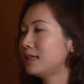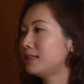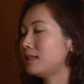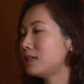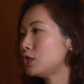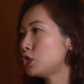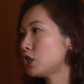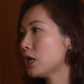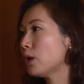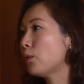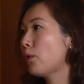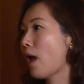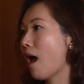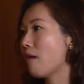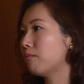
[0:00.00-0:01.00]
This year
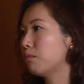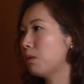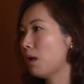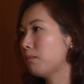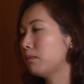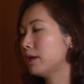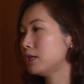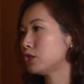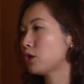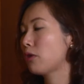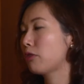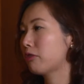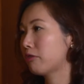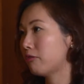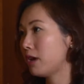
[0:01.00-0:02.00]
we have published
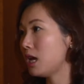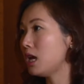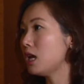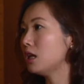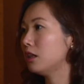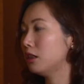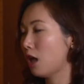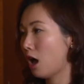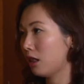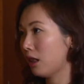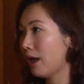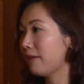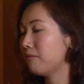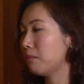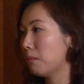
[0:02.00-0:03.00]
3 non-life